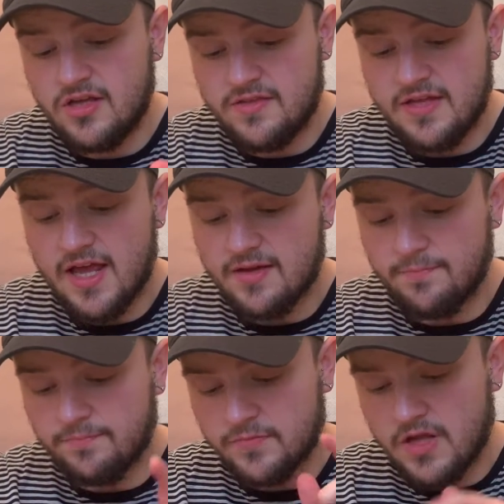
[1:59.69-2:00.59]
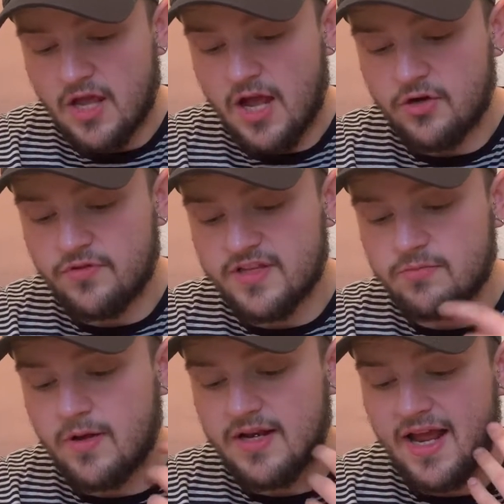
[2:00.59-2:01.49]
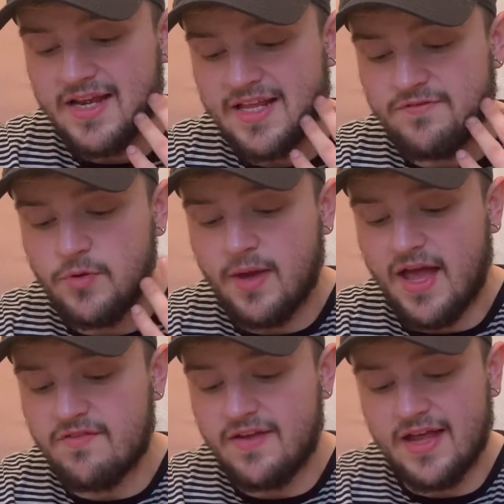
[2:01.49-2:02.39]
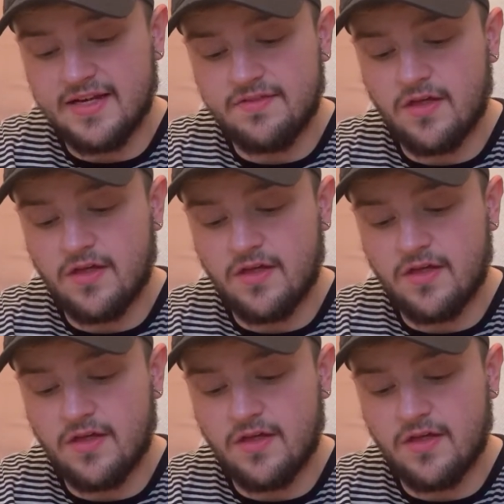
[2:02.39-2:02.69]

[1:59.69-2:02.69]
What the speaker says: So yeah, I got this one. And if you have any